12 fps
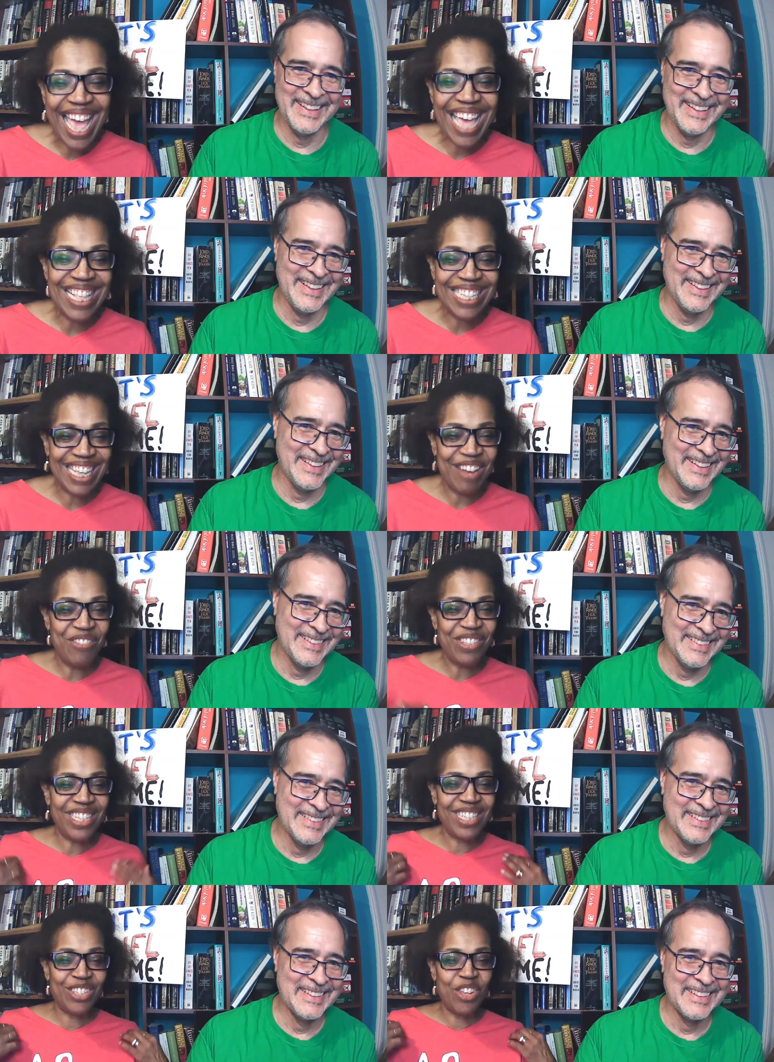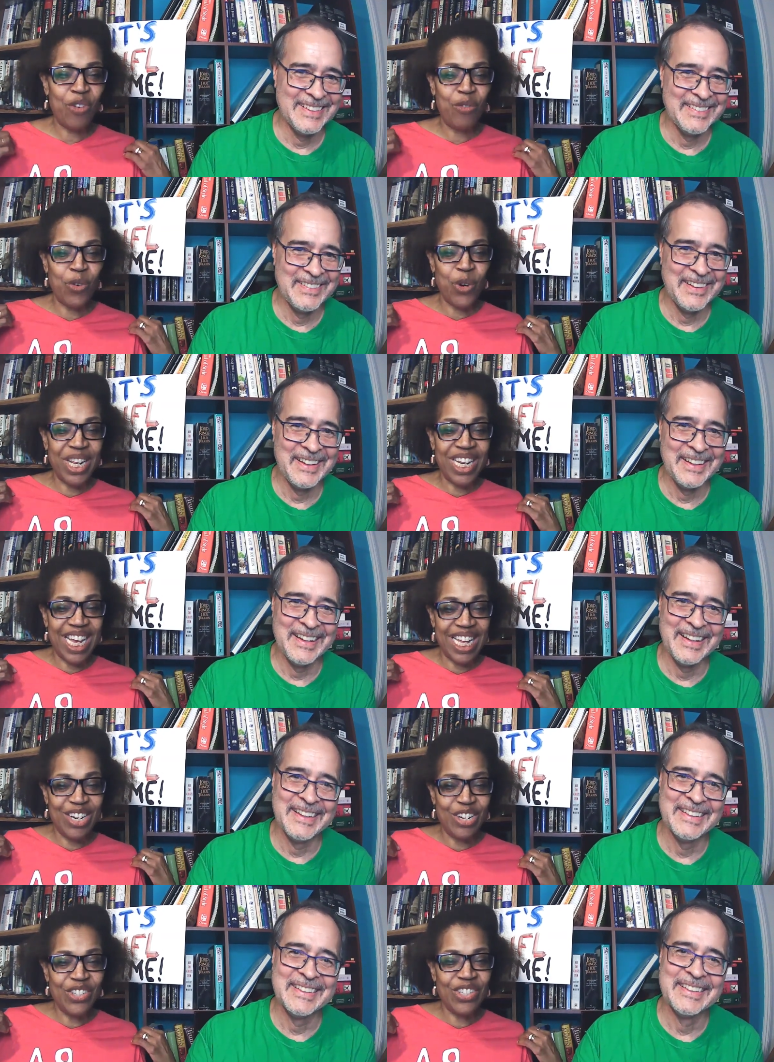Speaker 1: and the San Francisco
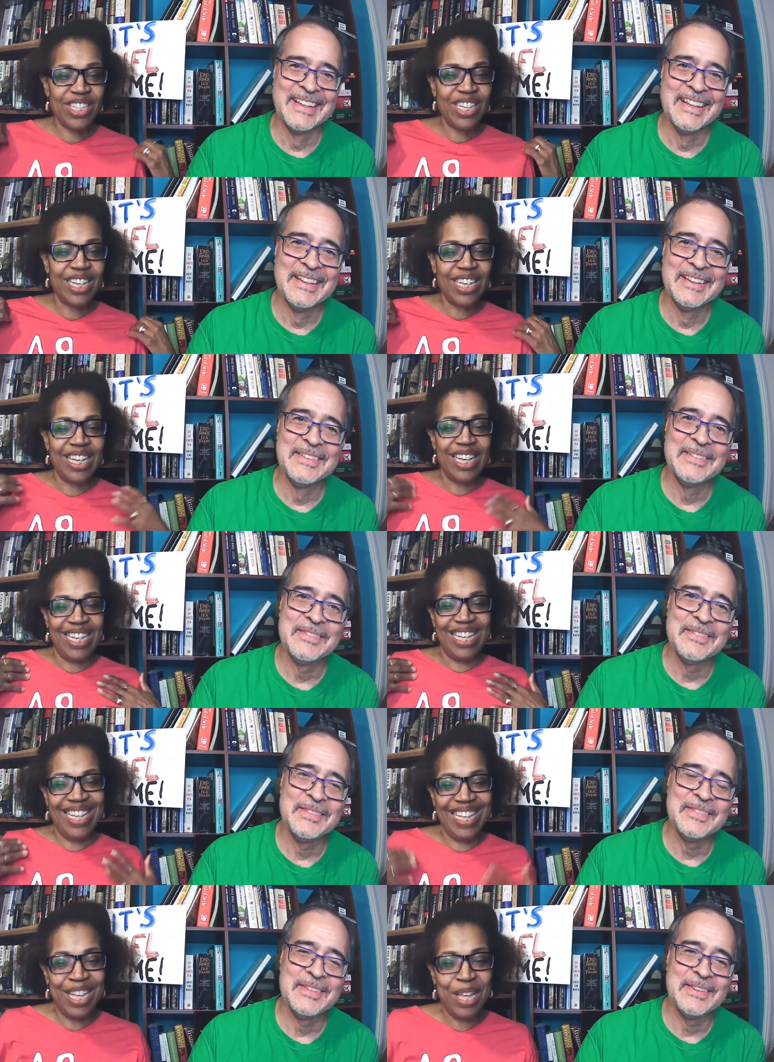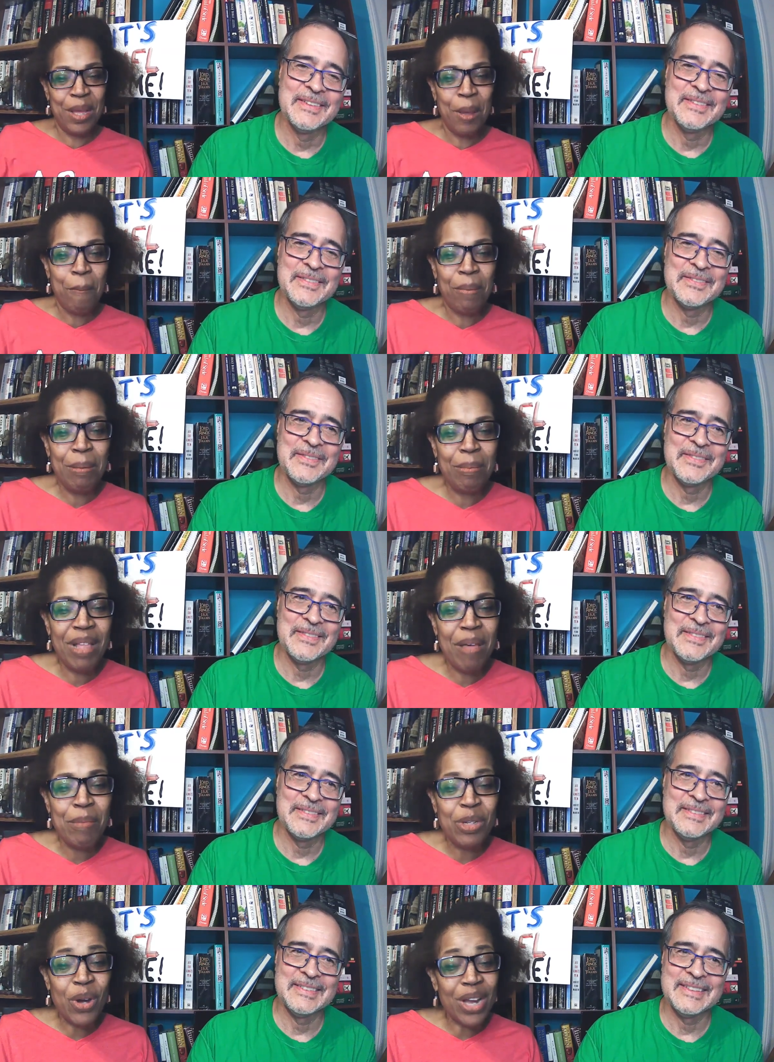49ers? people have
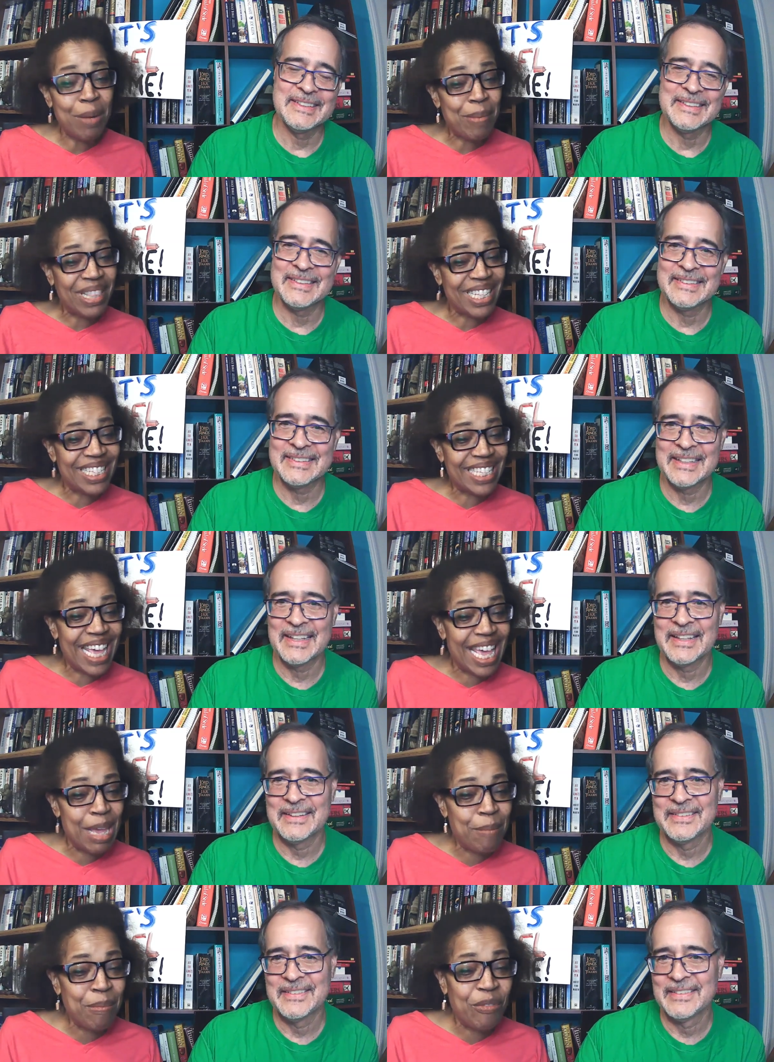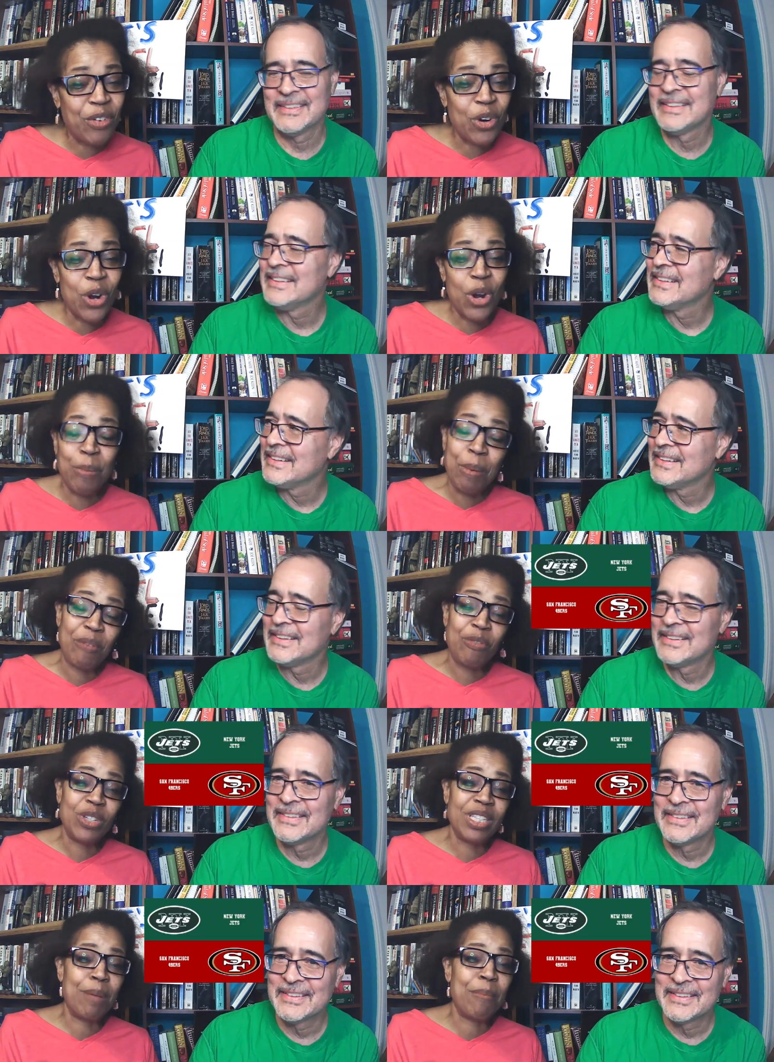been talking about this game for but for
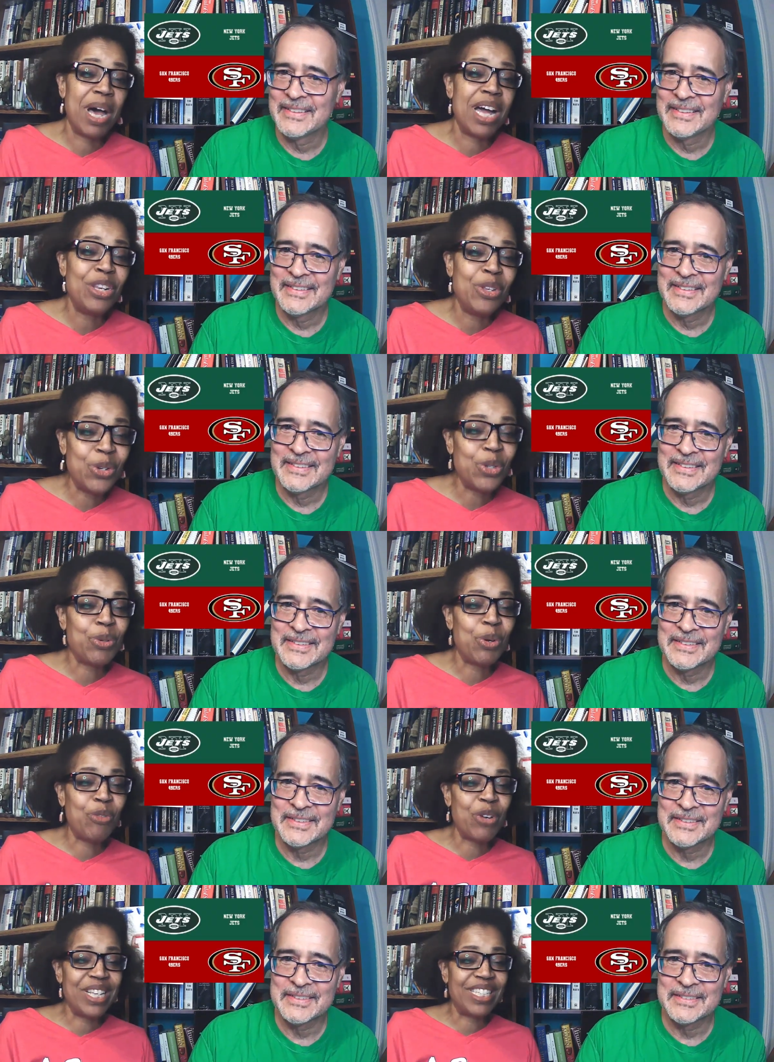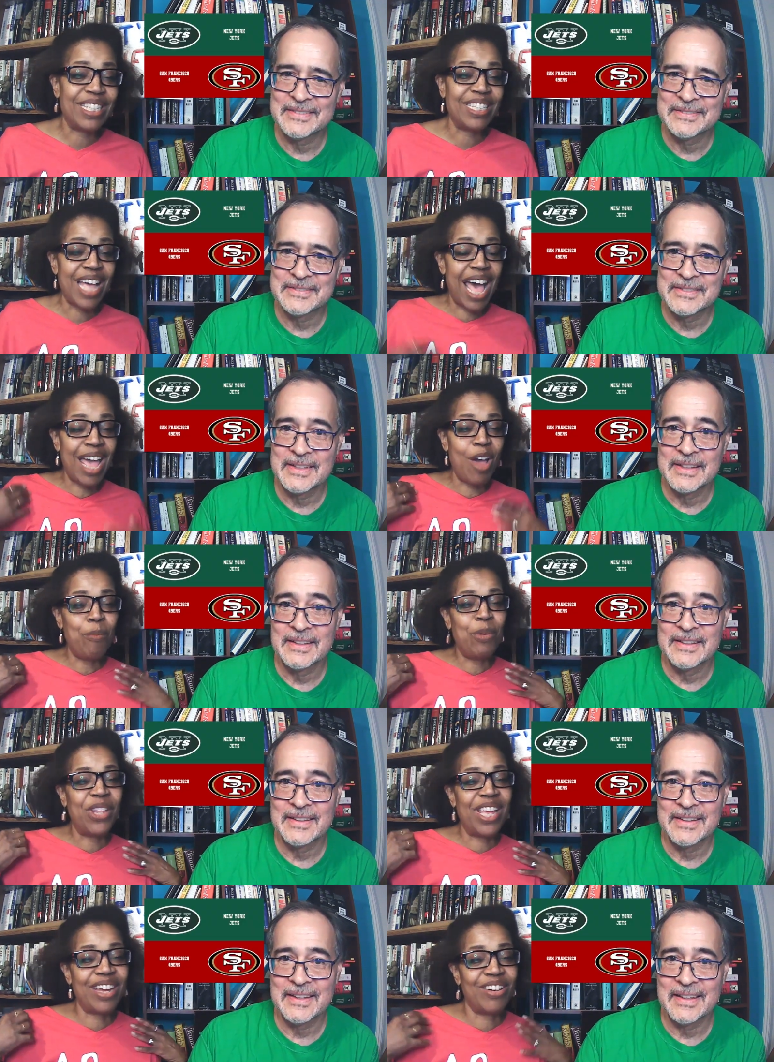some unusual reasons. I hope you
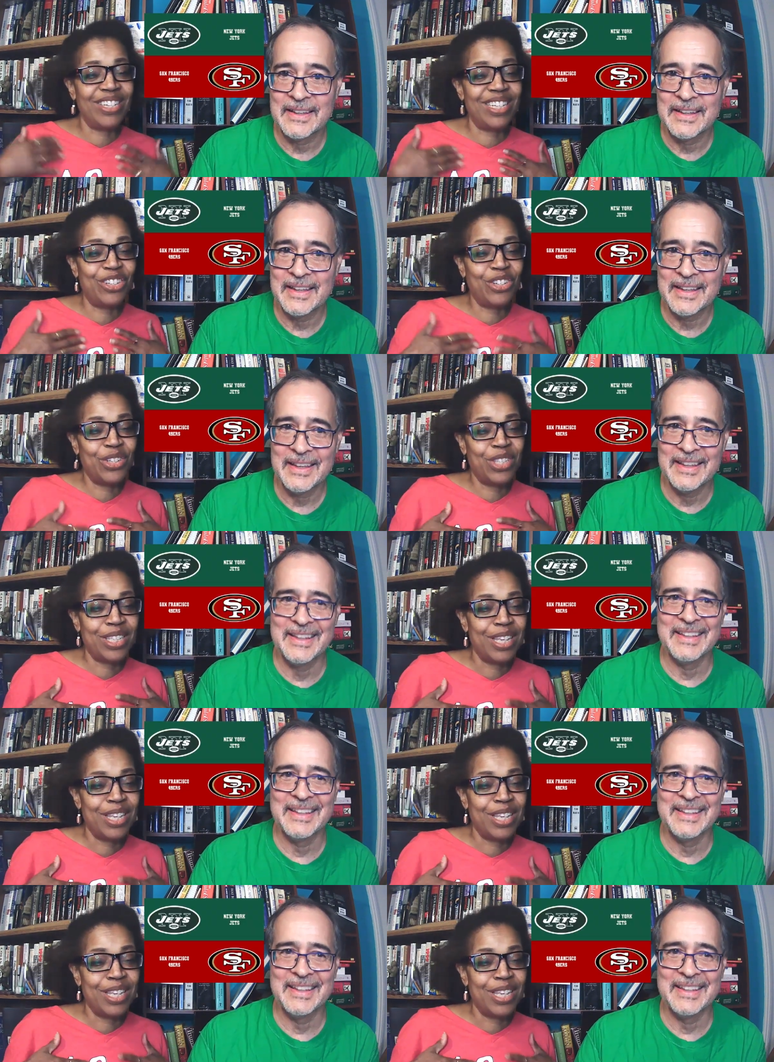like our t-shirts.